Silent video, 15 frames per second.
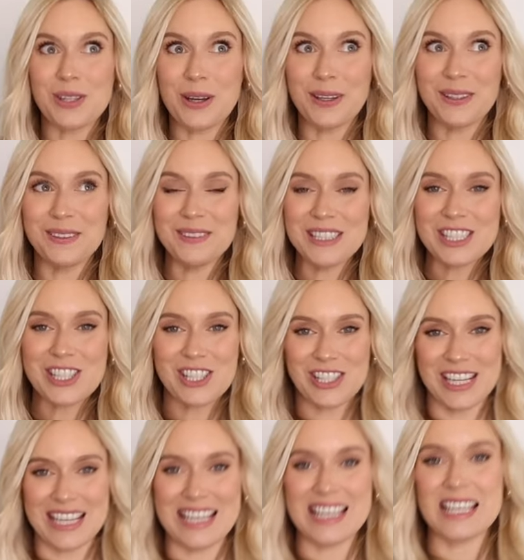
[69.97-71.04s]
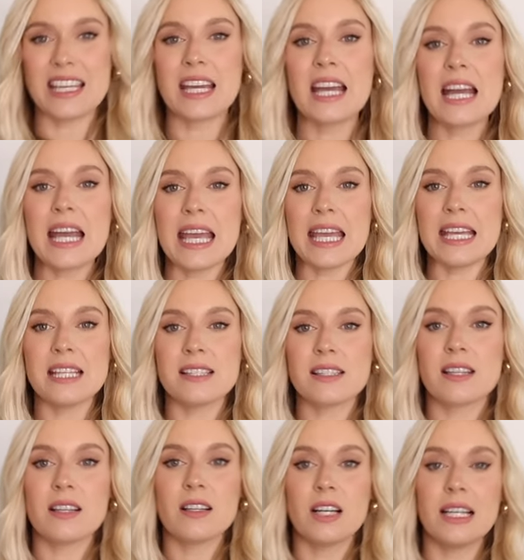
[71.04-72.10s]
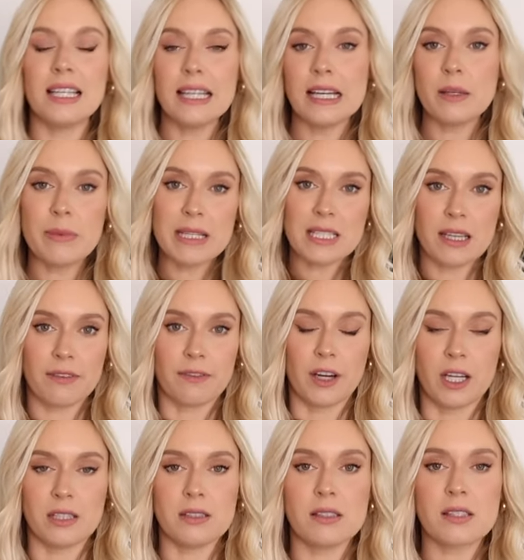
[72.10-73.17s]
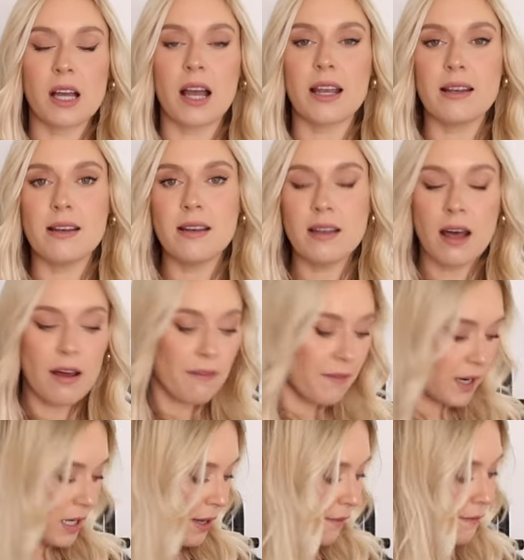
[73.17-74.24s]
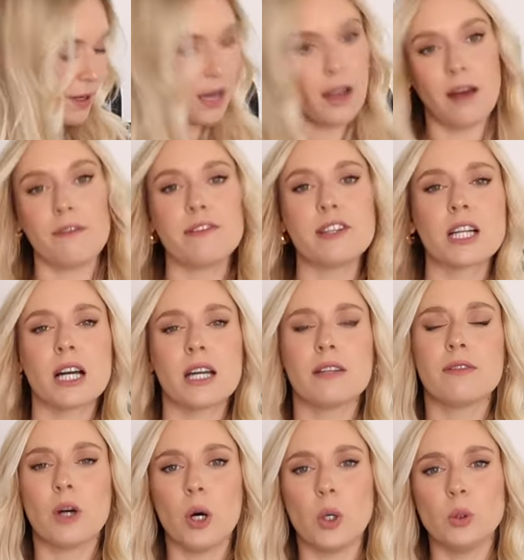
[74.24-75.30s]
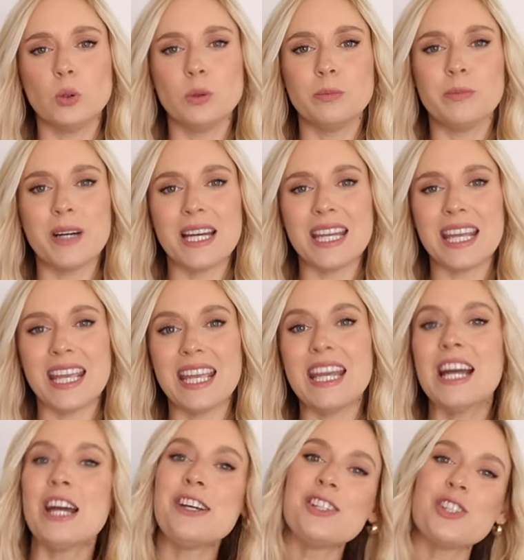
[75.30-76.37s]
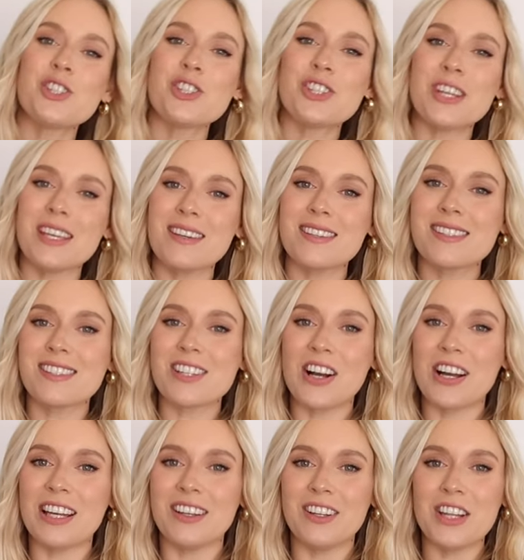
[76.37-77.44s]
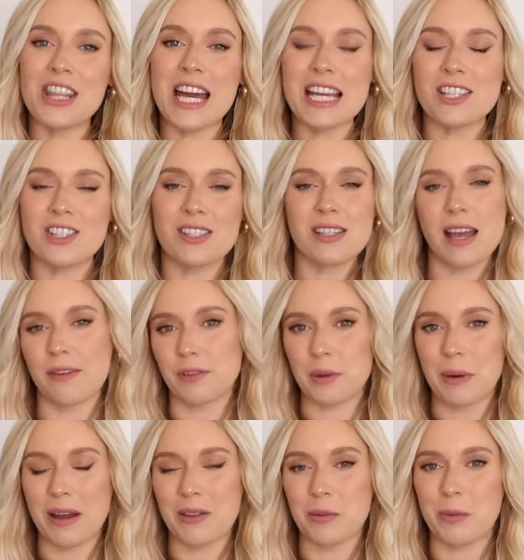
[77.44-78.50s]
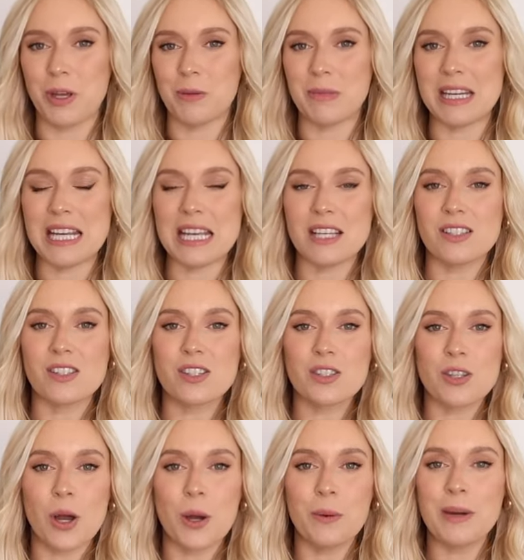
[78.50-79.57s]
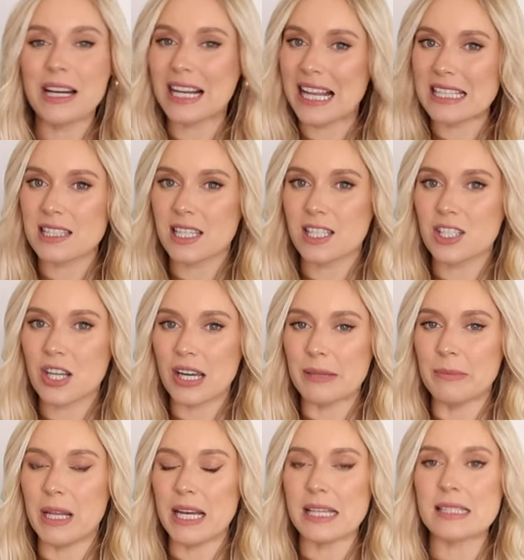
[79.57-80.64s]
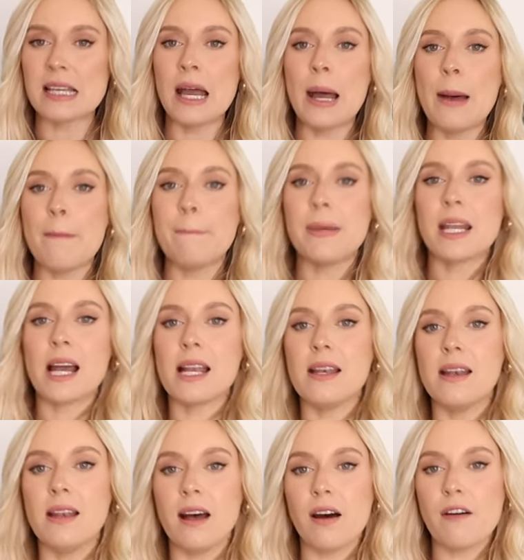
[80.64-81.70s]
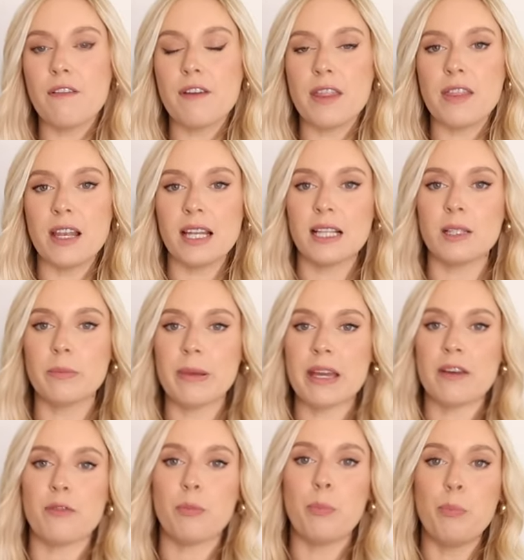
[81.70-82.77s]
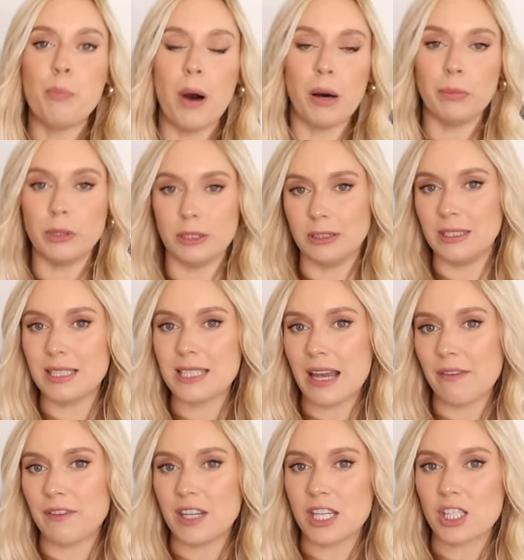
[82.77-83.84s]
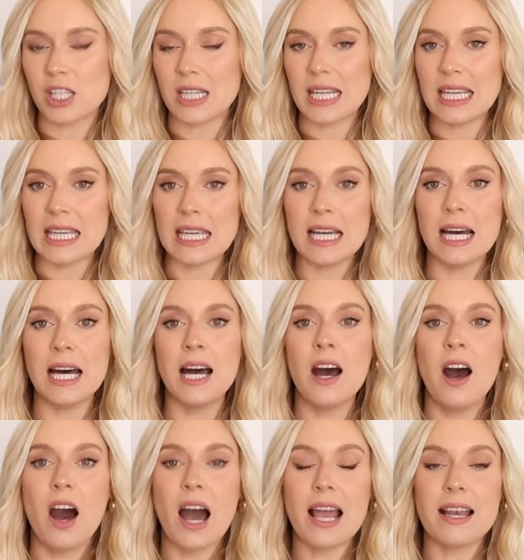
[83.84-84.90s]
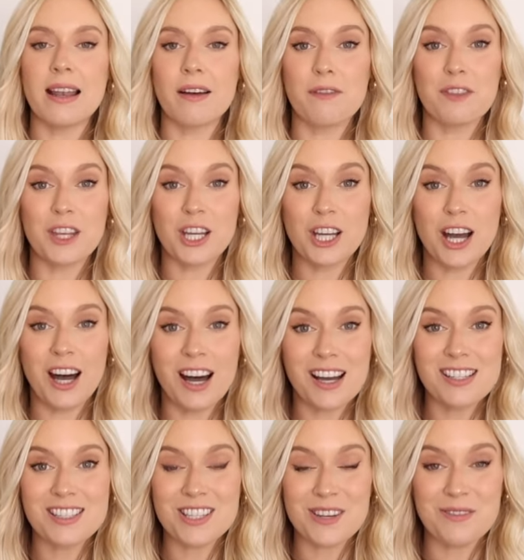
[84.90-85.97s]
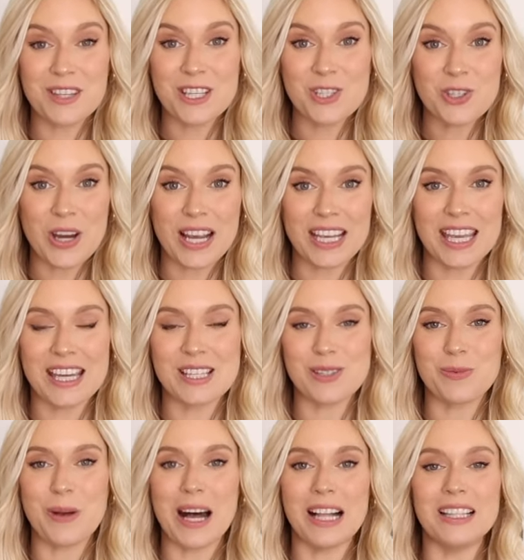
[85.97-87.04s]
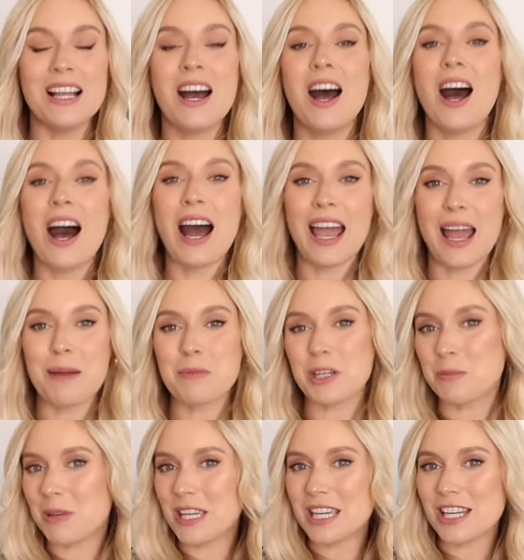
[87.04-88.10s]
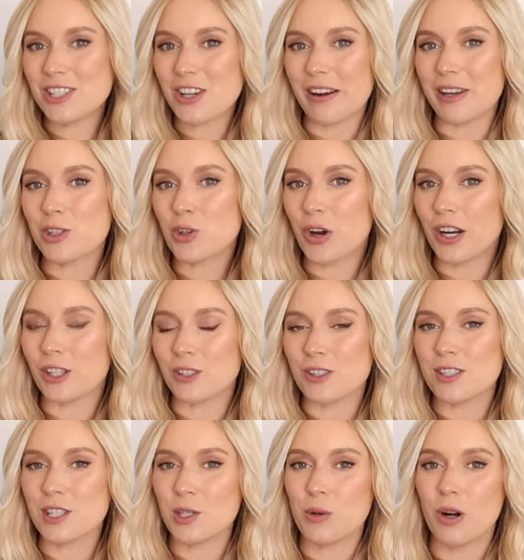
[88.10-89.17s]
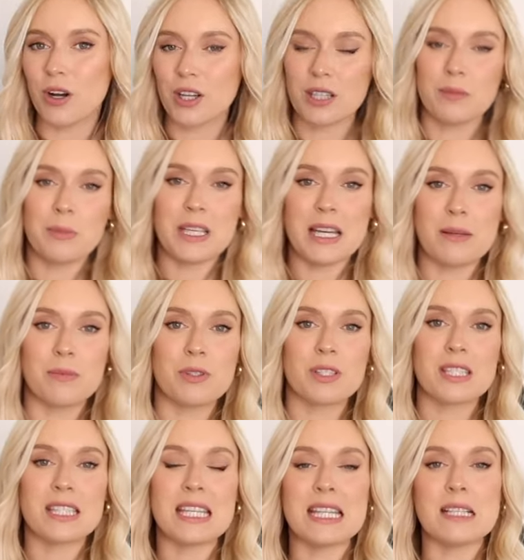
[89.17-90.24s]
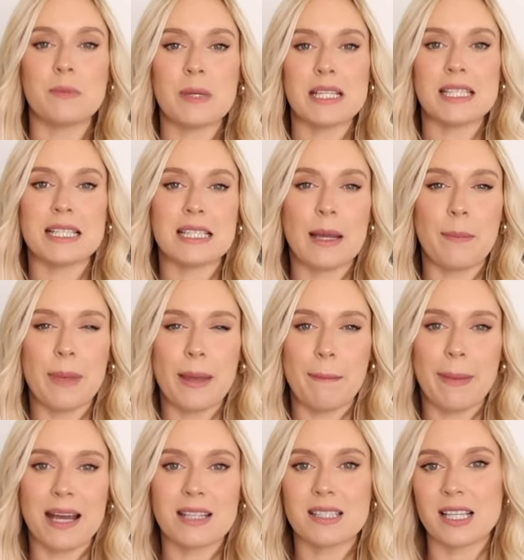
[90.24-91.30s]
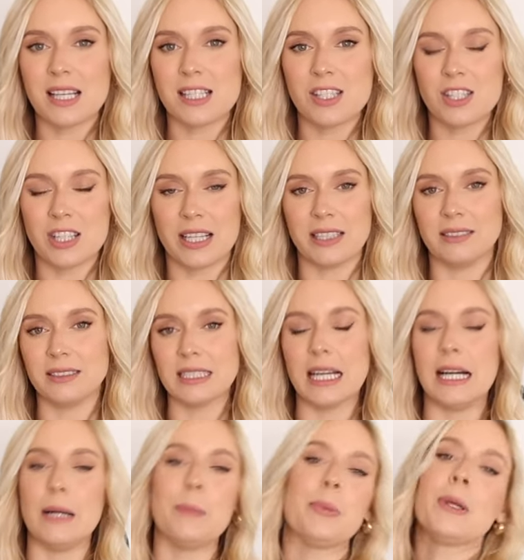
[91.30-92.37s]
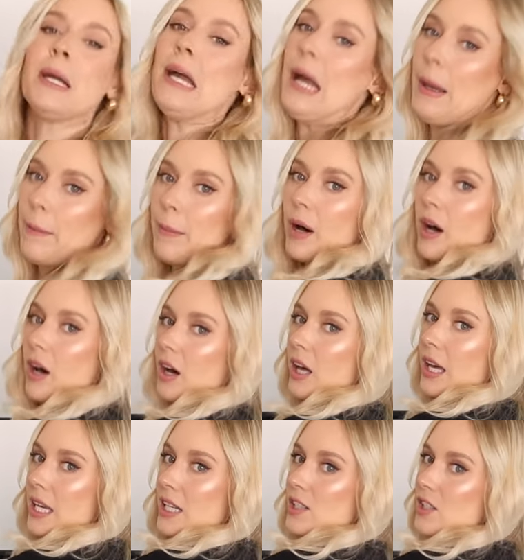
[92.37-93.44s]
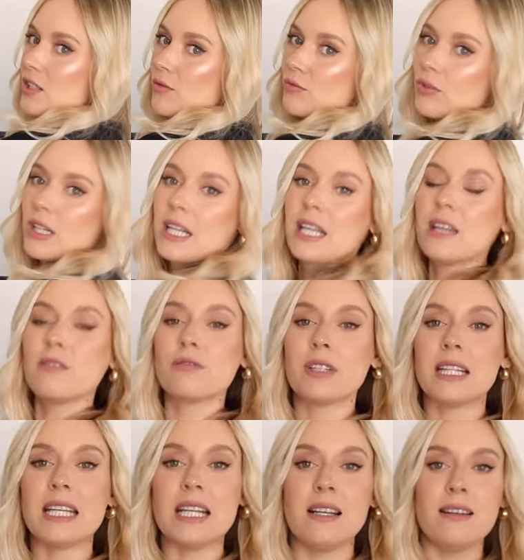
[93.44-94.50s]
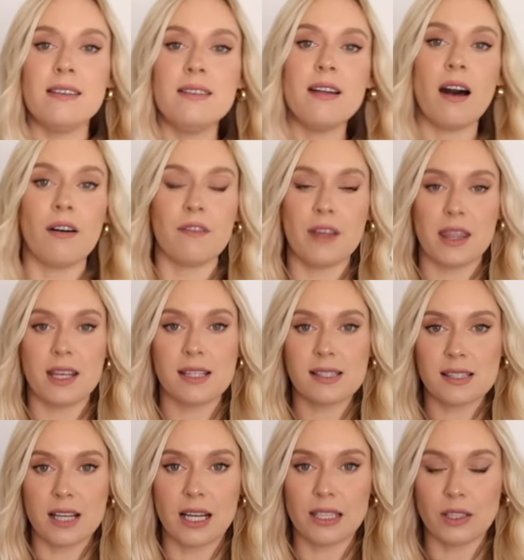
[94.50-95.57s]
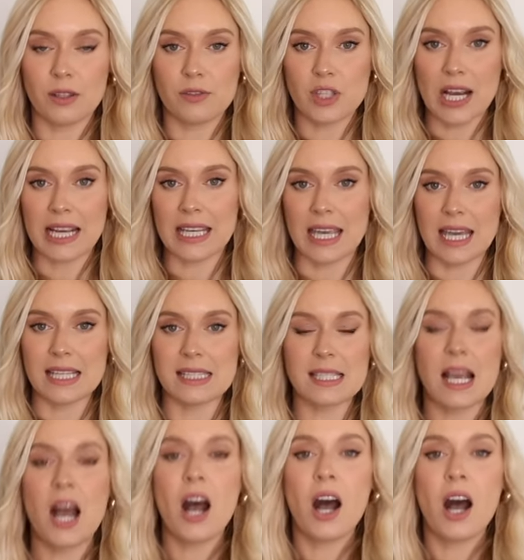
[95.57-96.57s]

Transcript: So chic. It's a little bit different. I love, love, love the kind of old money chic style that is just everywhere at the moment. It's so classic and timeless, but I love the little bit of bubble definition here. I love the cut of this jacket as well. I am going to be sharing try-on, so you are going to be able to see these pieces a bit better styled up. But I just really, really love this style of jacket.